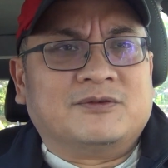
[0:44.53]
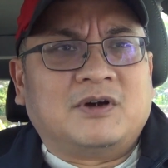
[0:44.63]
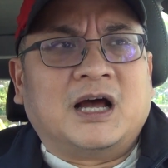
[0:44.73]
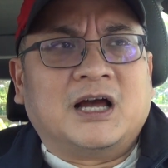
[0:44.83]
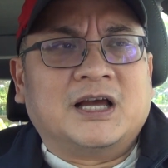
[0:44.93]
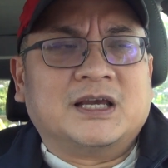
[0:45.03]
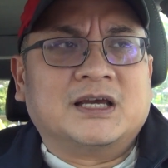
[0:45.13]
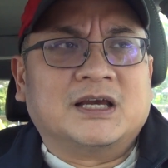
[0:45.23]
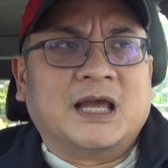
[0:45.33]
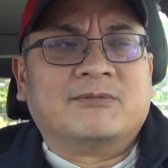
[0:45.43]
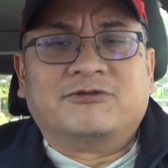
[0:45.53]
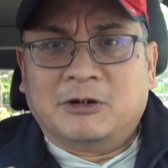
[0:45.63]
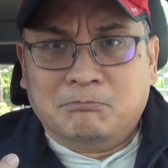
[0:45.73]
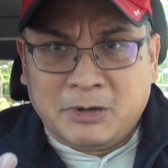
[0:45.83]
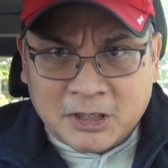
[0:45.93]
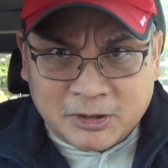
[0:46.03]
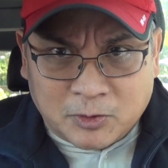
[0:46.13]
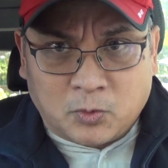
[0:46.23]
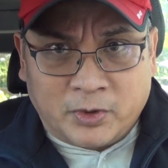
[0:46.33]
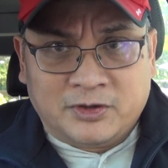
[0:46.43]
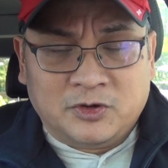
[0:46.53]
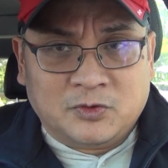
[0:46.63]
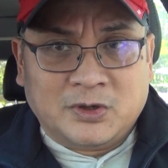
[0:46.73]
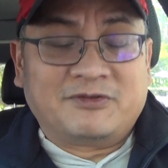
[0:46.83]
If I am familiar with you,